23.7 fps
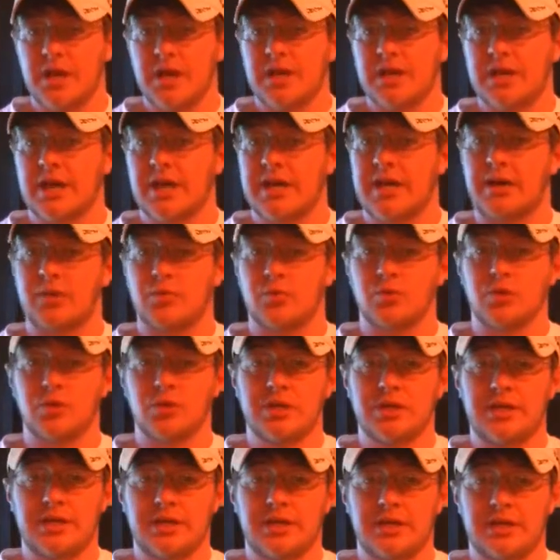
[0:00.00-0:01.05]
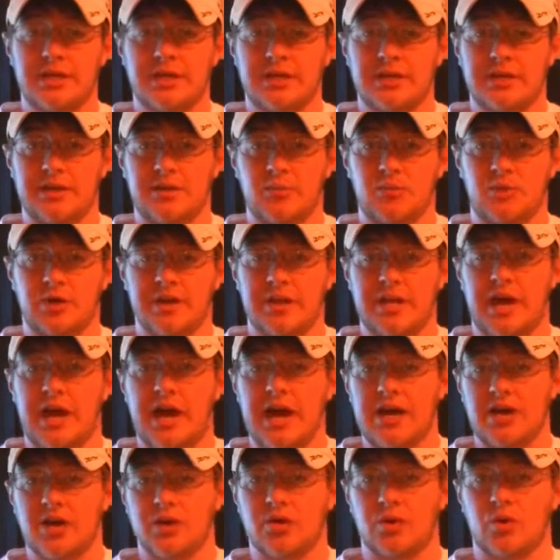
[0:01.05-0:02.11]
got a ruling in one of the
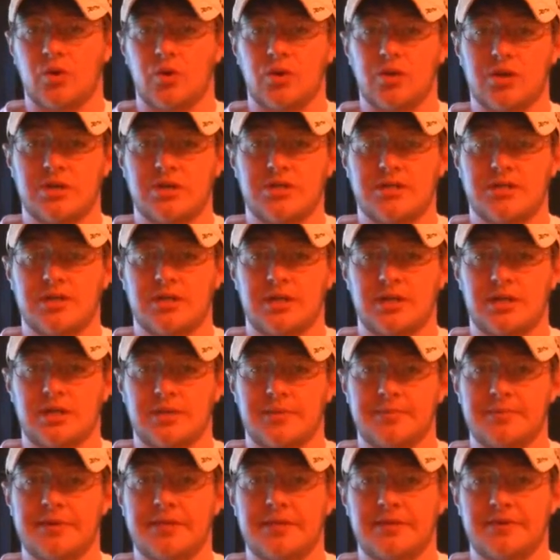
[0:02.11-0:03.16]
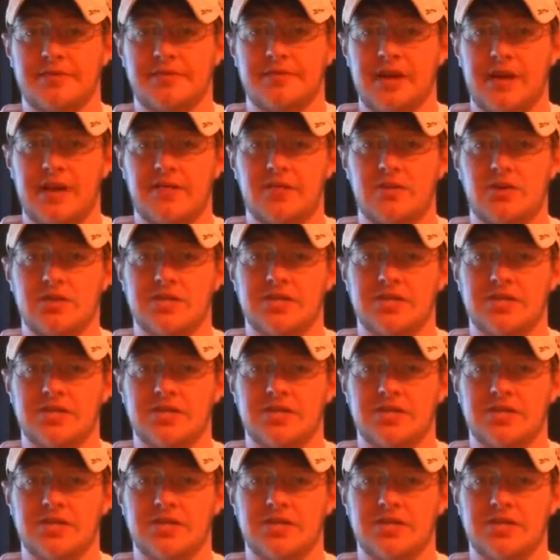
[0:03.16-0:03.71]
higher courts in their favor,